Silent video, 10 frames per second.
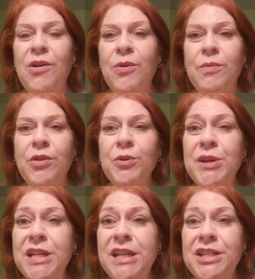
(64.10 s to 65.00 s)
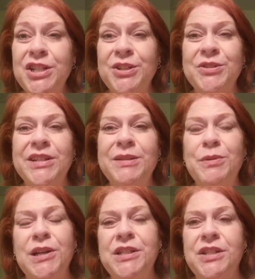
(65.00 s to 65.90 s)
home three children,
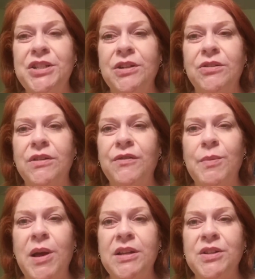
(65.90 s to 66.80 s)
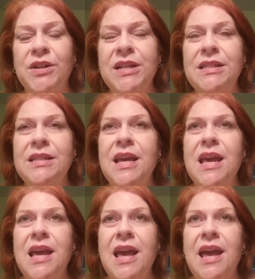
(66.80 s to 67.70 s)
precious children from Honduras,
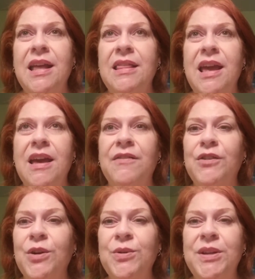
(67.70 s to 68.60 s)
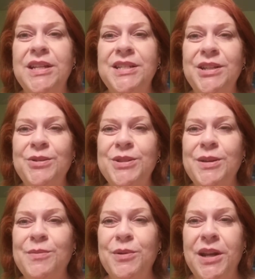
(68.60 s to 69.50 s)
and they have grown into
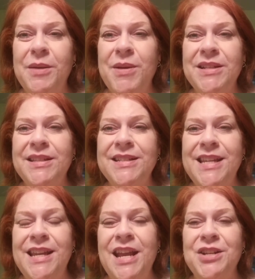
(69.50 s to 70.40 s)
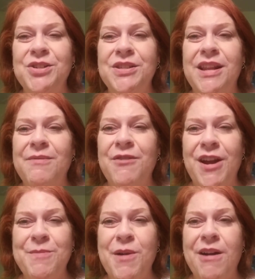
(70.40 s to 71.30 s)
some pretty amazing teenagers that I'm
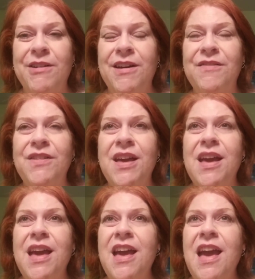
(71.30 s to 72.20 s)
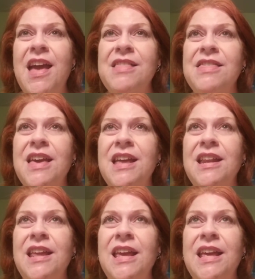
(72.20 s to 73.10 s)
very proud of. And
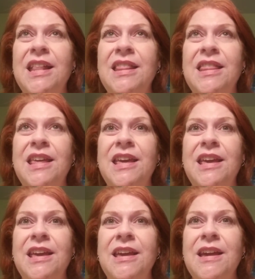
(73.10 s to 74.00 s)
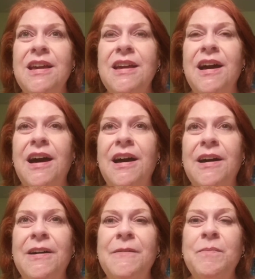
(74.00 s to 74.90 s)
then in the,
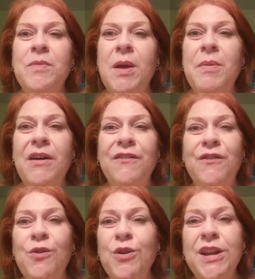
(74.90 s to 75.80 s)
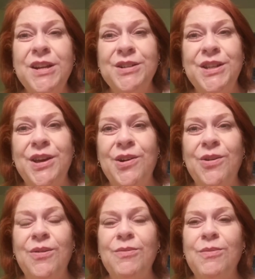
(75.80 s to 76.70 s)
about 4 years
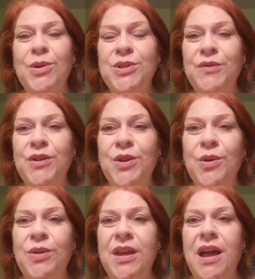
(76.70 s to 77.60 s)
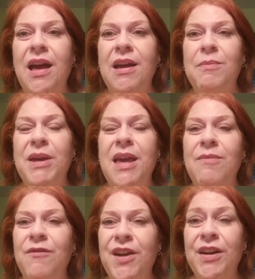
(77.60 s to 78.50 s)
ago, most of you know that I
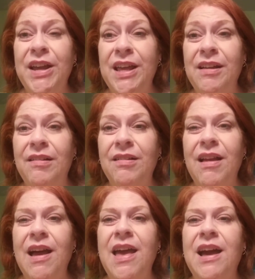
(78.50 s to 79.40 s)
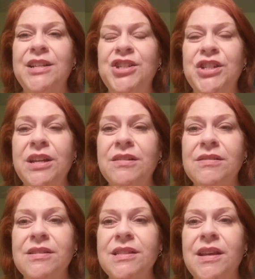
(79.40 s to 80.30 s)
became very ill. I had
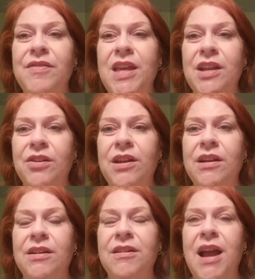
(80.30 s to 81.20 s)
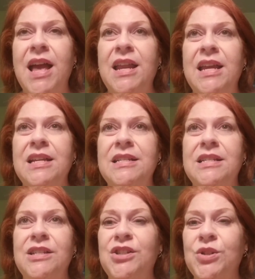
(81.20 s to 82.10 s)
shingles of the inner ear and
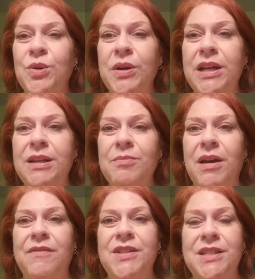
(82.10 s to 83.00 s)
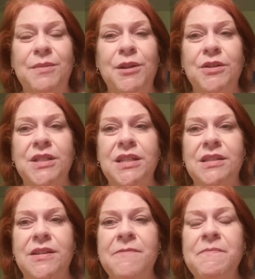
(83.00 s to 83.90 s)
it destroyed my vestibular
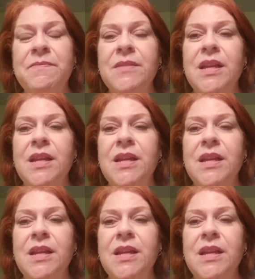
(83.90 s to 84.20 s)
system.